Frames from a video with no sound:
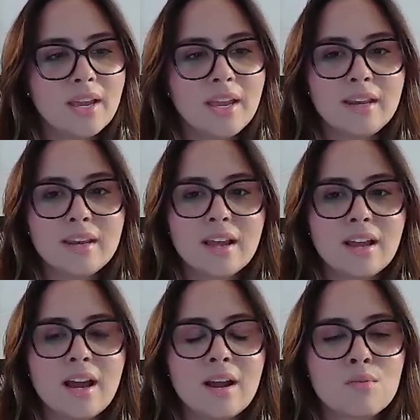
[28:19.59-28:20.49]
And
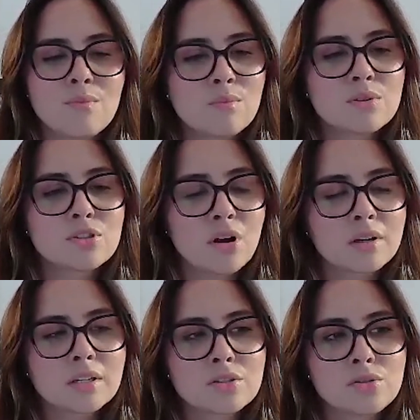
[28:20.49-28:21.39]
I remember
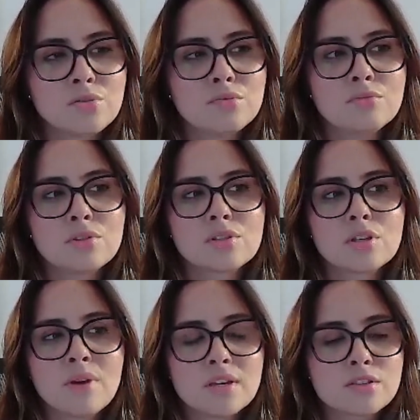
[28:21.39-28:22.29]
talking to
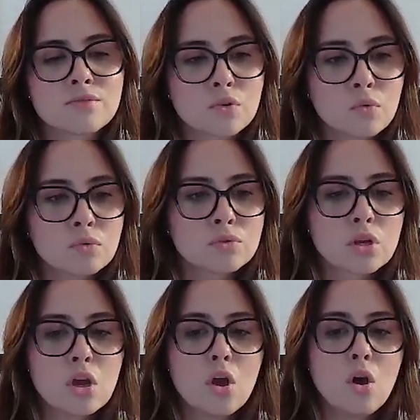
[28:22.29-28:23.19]
some heads of
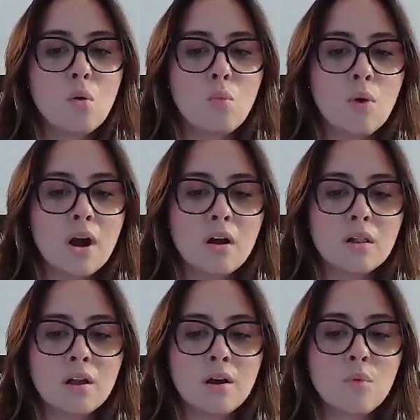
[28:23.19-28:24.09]
schools
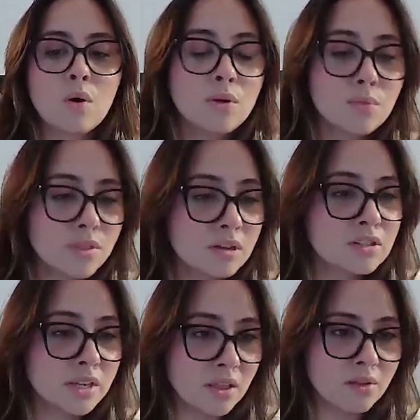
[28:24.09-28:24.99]
while we were there
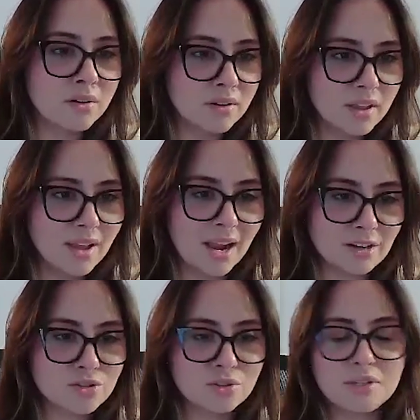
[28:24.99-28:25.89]
together,
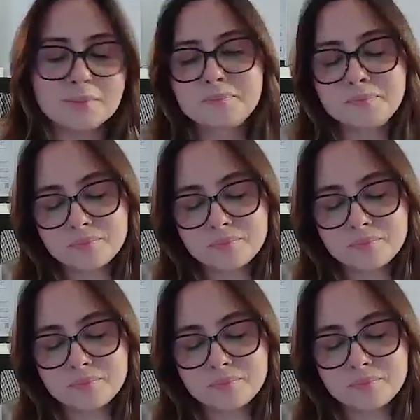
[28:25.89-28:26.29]
actually,